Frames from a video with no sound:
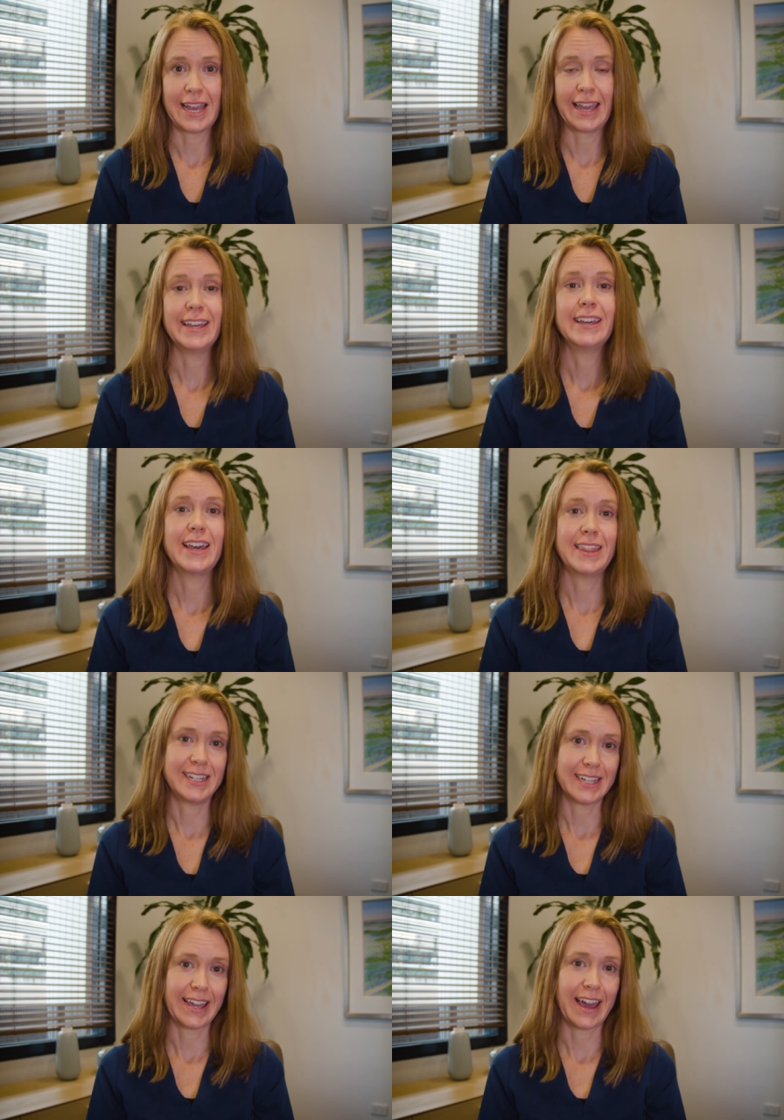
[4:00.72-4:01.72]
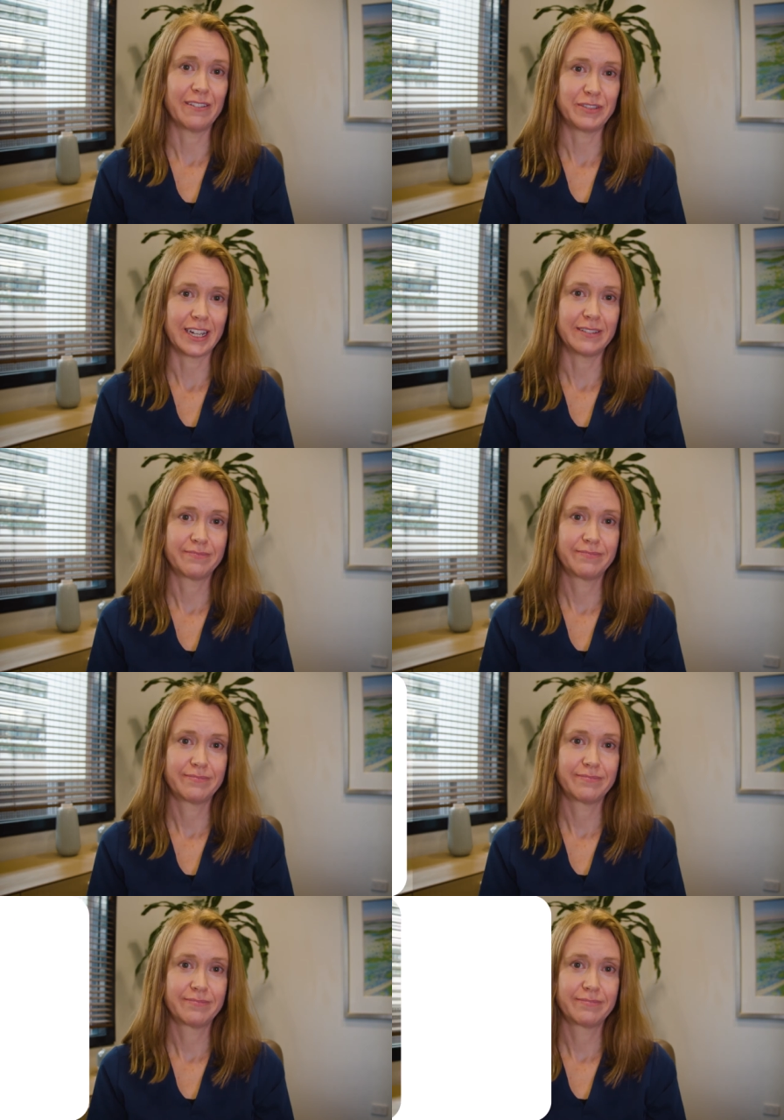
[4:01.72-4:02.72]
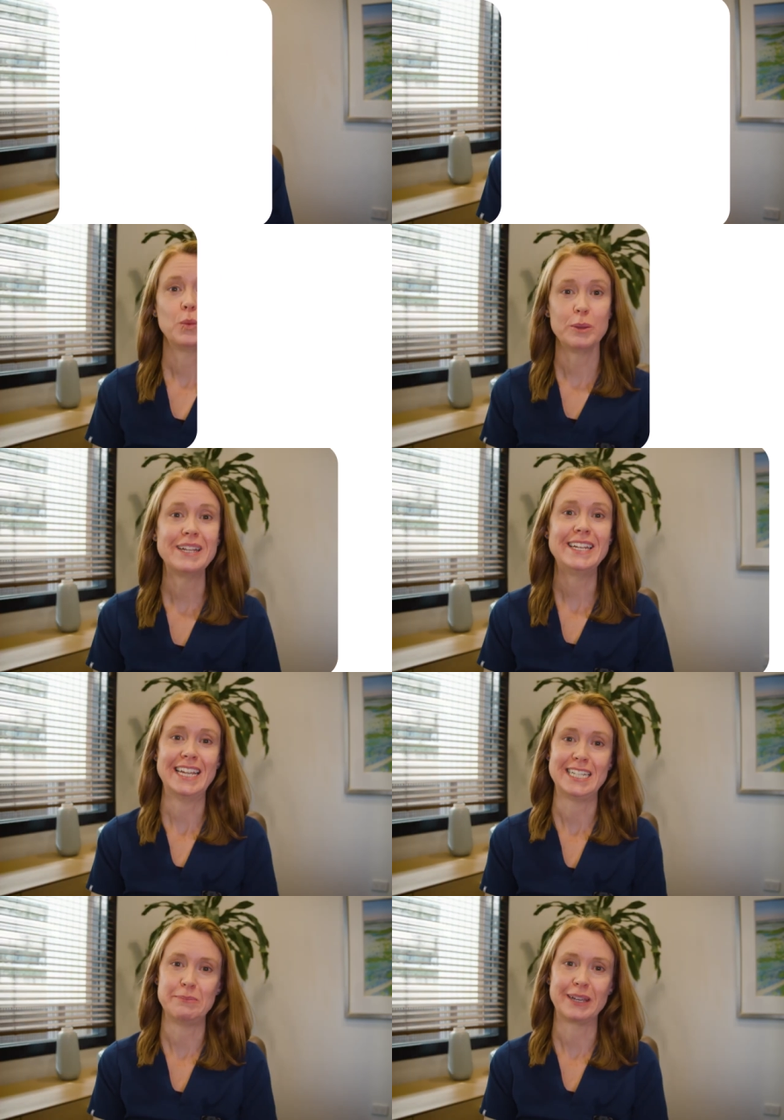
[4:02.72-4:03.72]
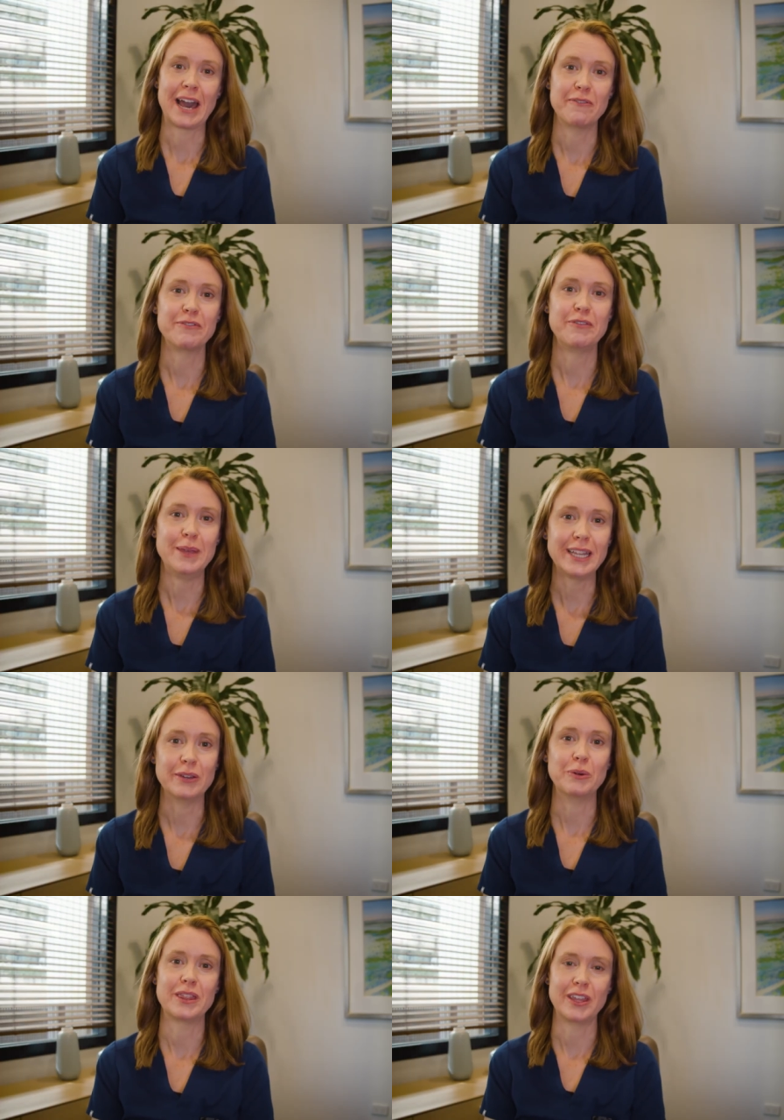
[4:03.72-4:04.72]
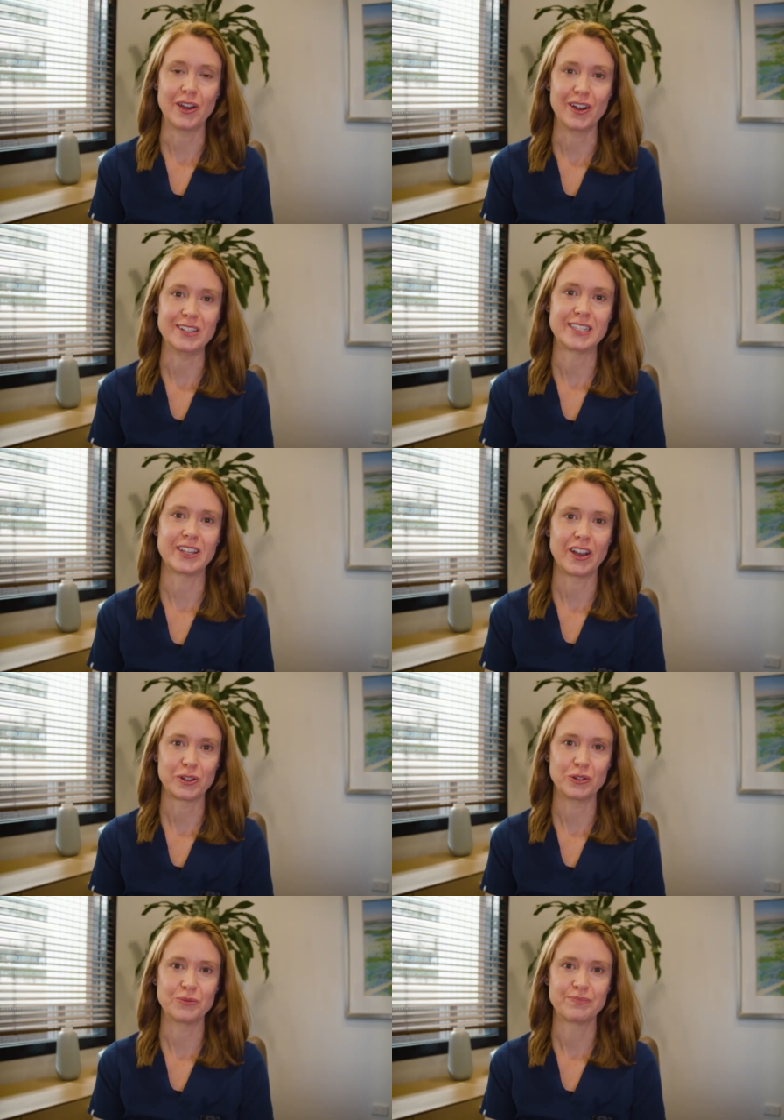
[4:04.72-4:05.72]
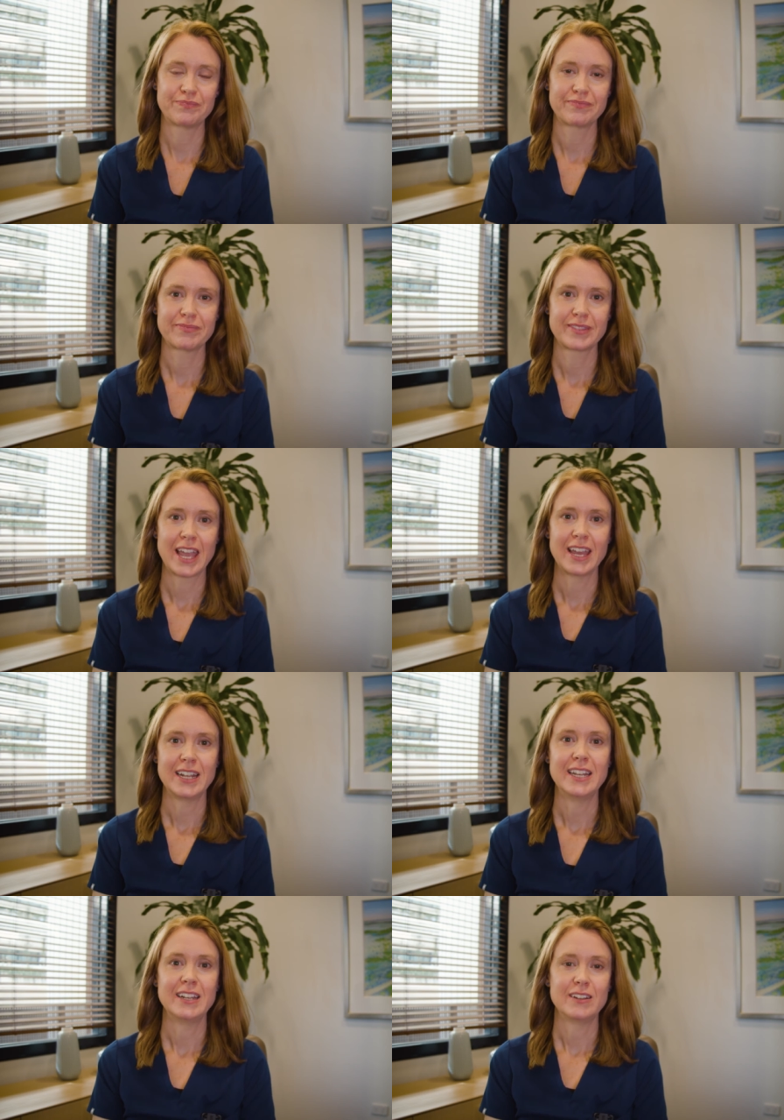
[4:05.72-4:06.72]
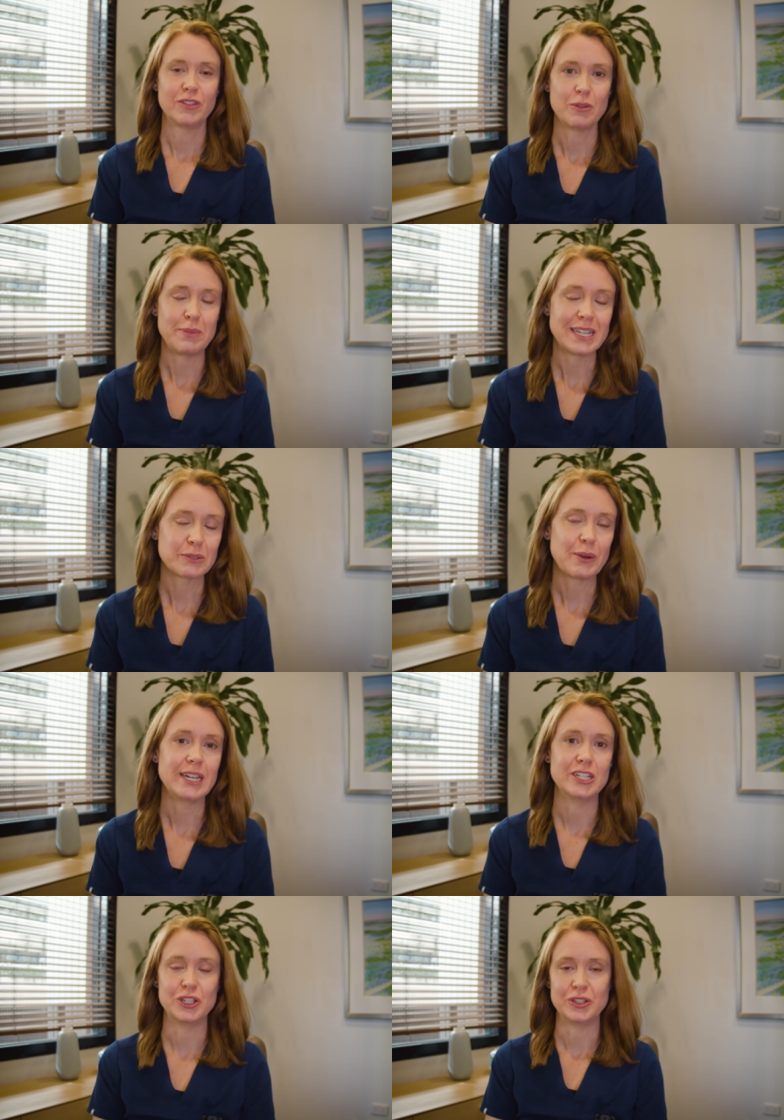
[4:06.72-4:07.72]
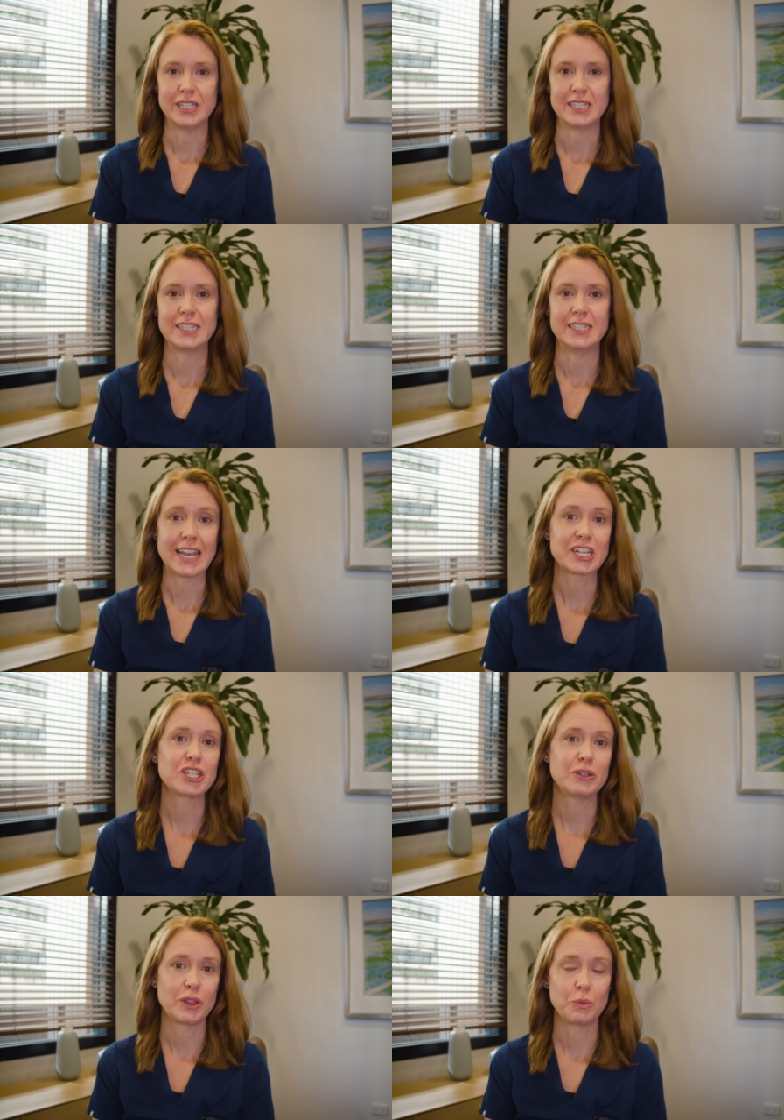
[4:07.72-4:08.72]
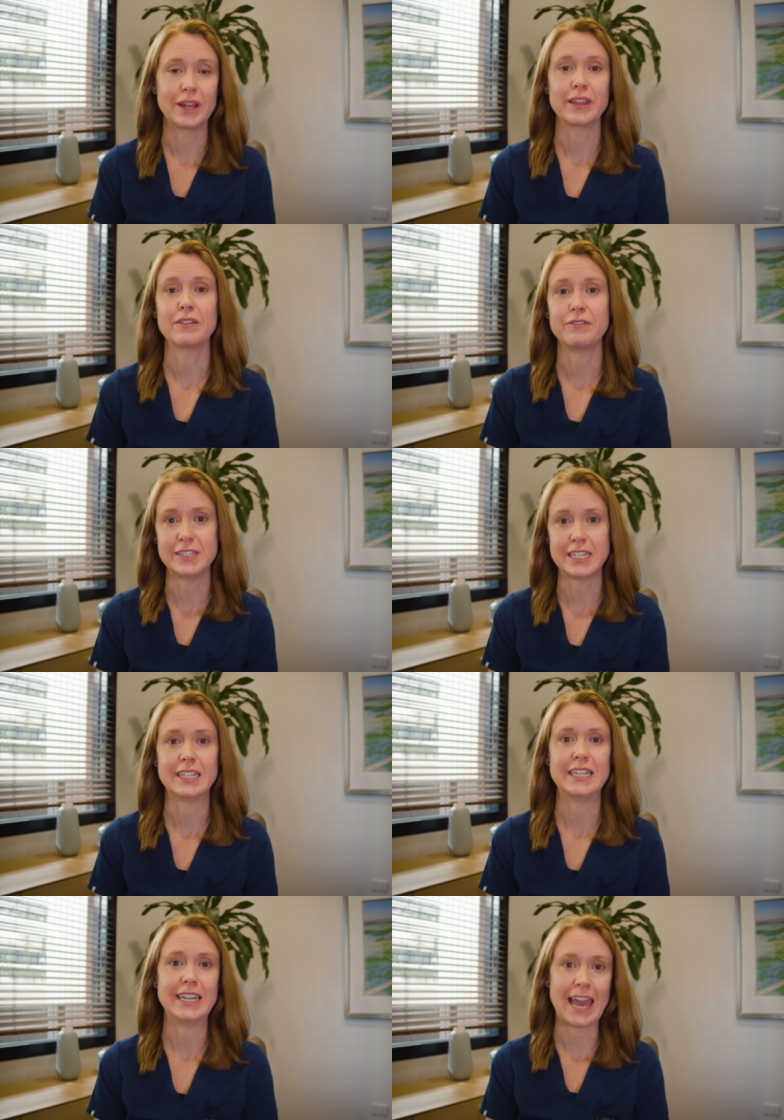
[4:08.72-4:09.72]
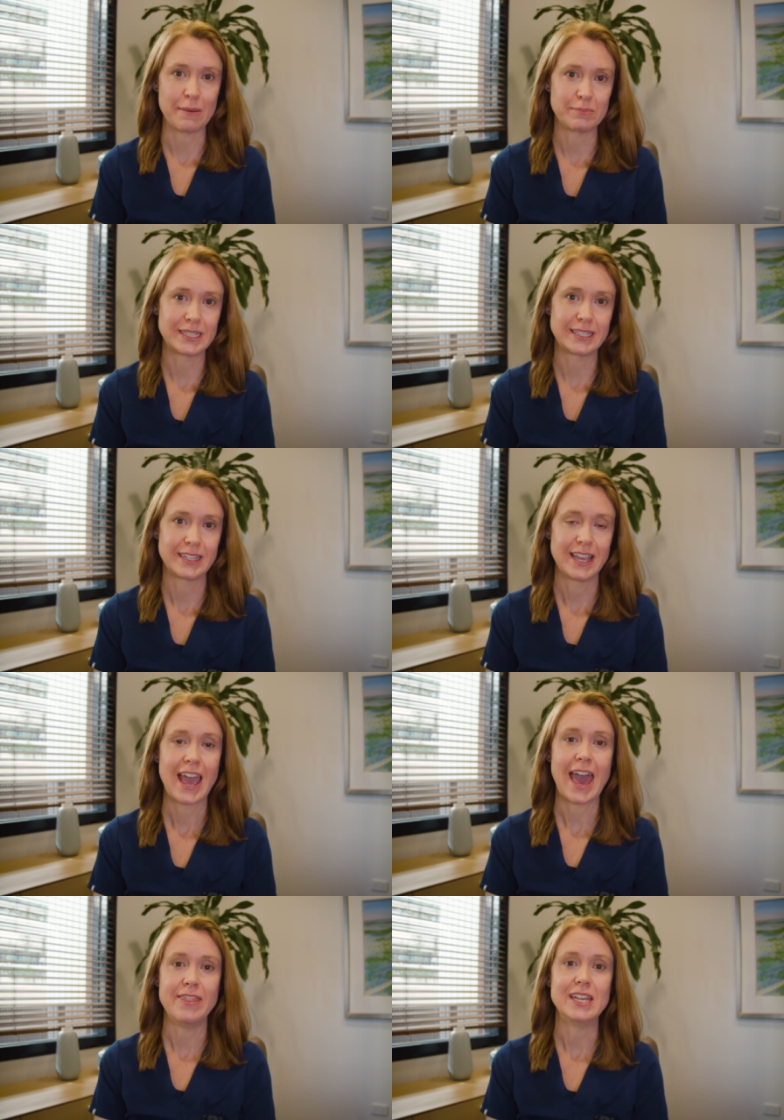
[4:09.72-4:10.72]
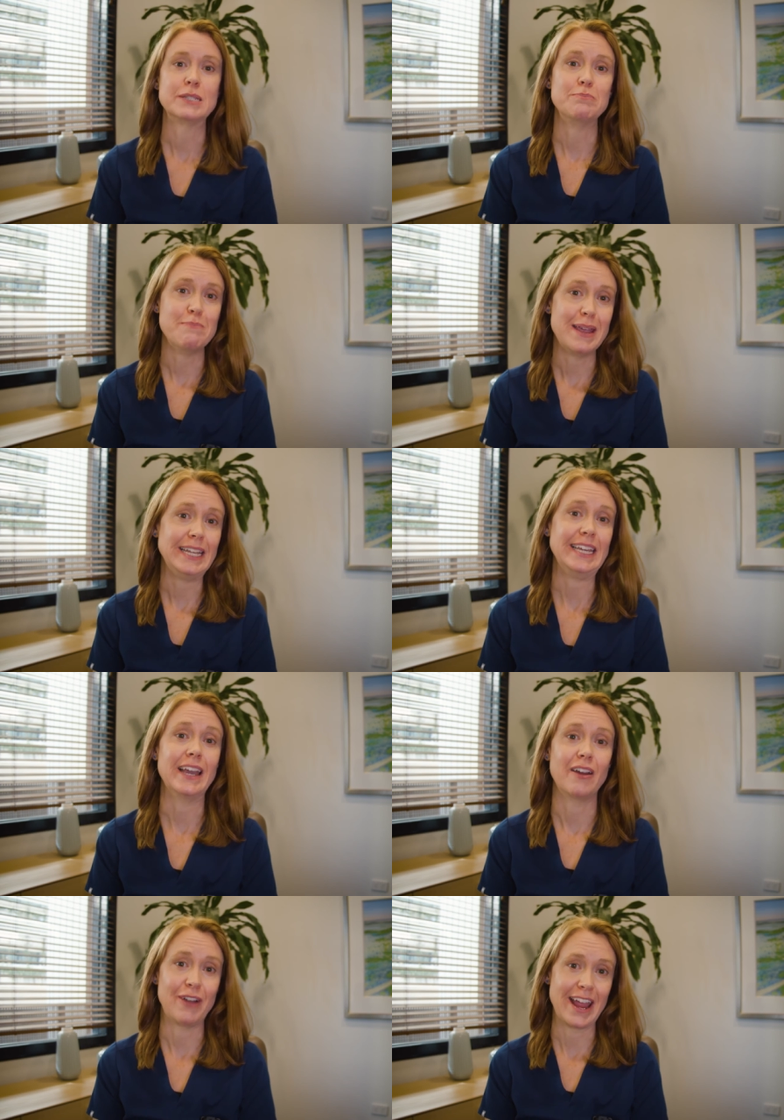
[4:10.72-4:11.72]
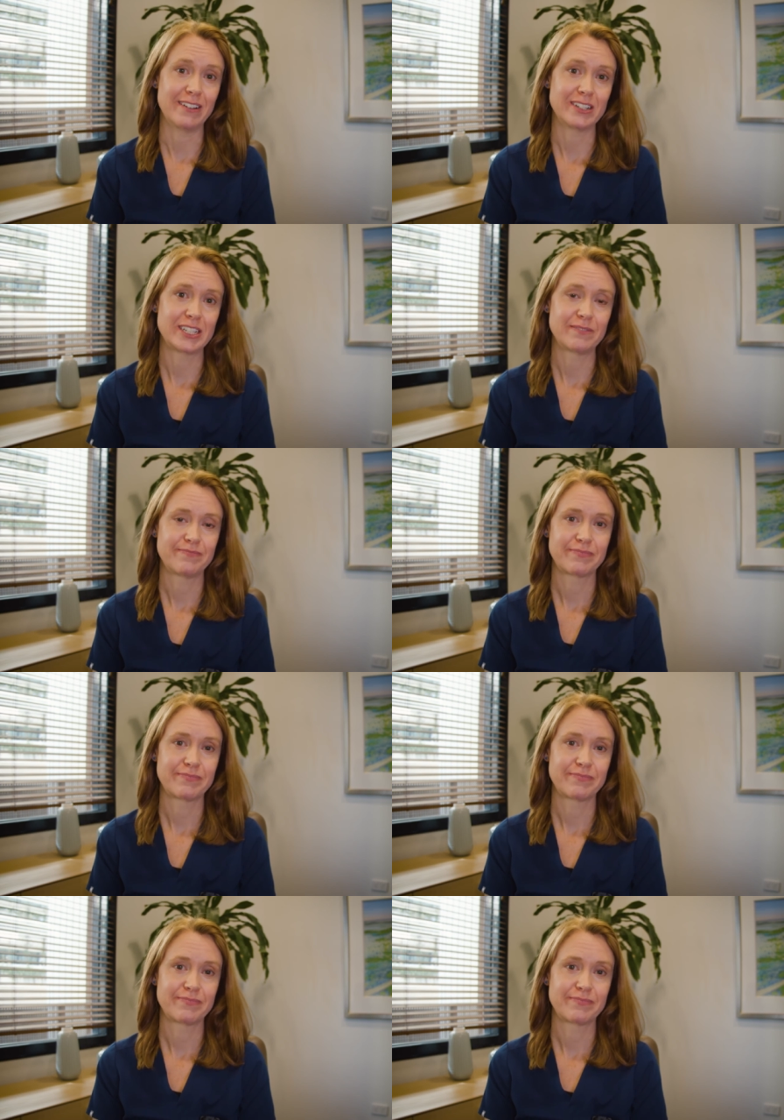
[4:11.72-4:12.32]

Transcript: day, and the day after. Women need to become familiar with their own cycle. The best way to do this is actually with one of the fertility apps, and there's many around.